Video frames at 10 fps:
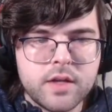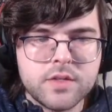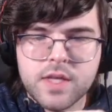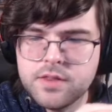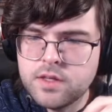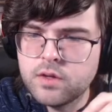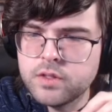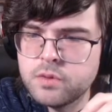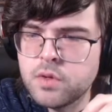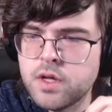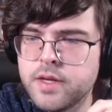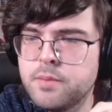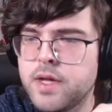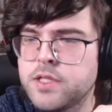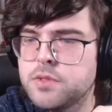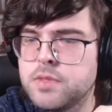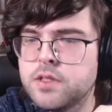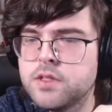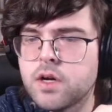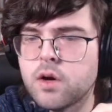Is that the only one? It might just be
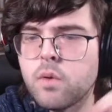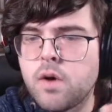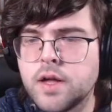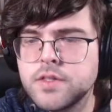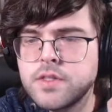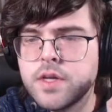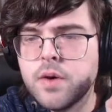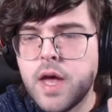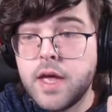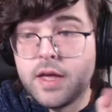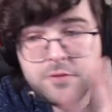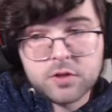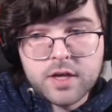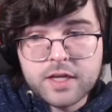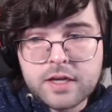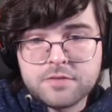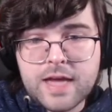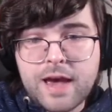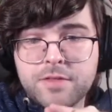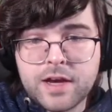the Dark Huan. So if you're lucky enough to
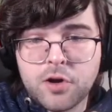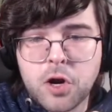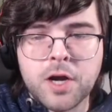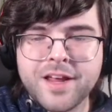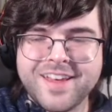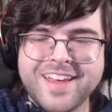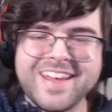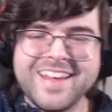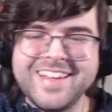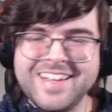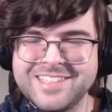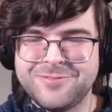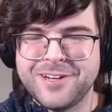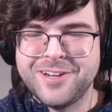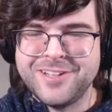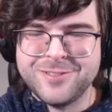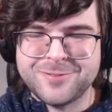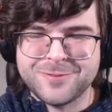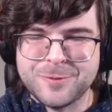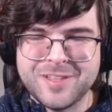have that card, he's very
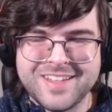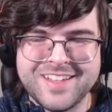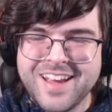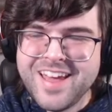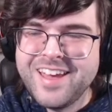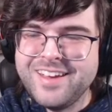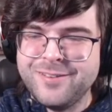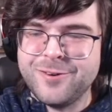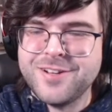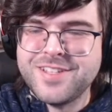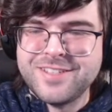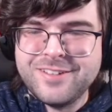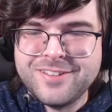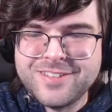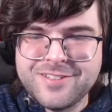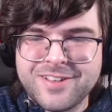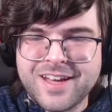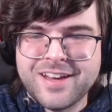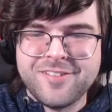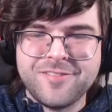useful with it in order to
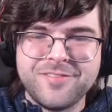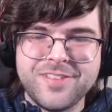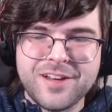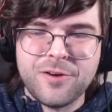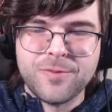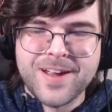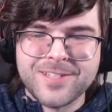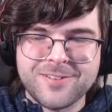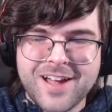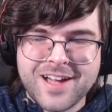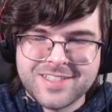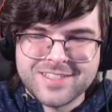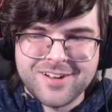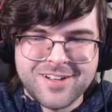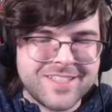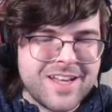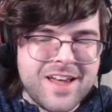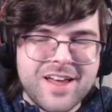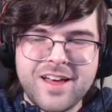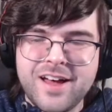kind of, you know, resurrect a taunt.
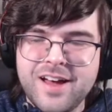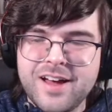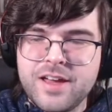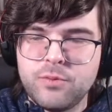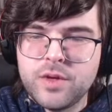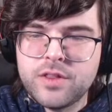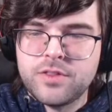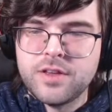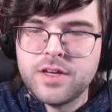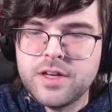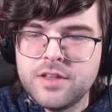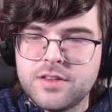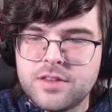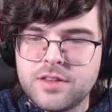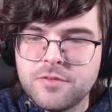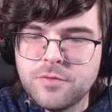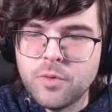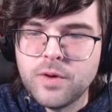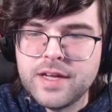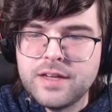And with the
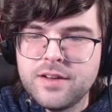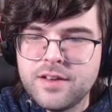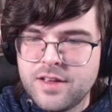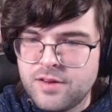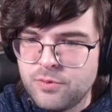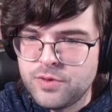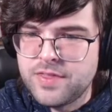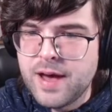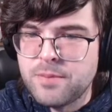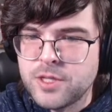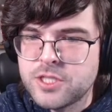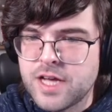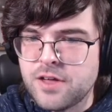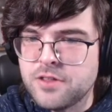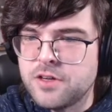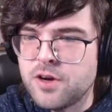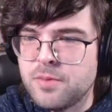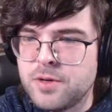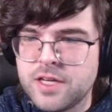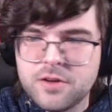void with that much health and
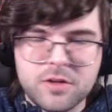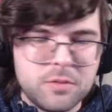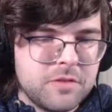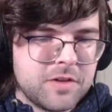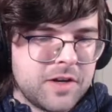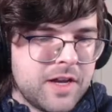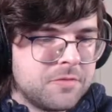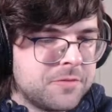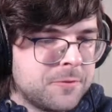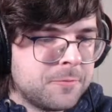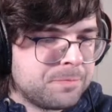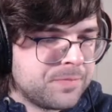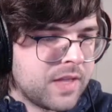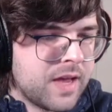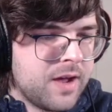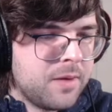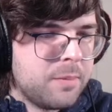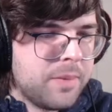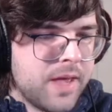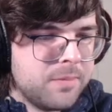armor, you know, it'll be very helpful.
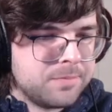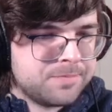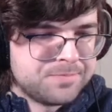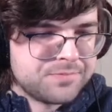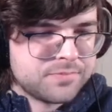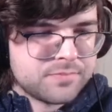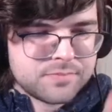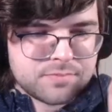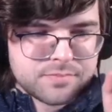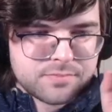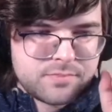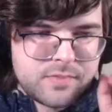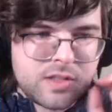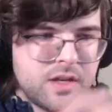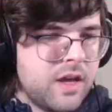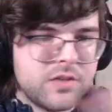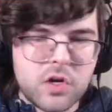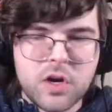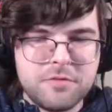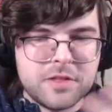But
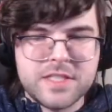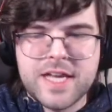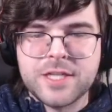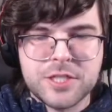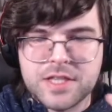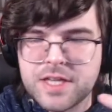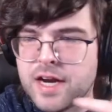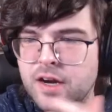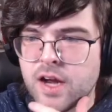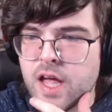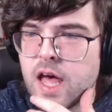sorry for the tangent there.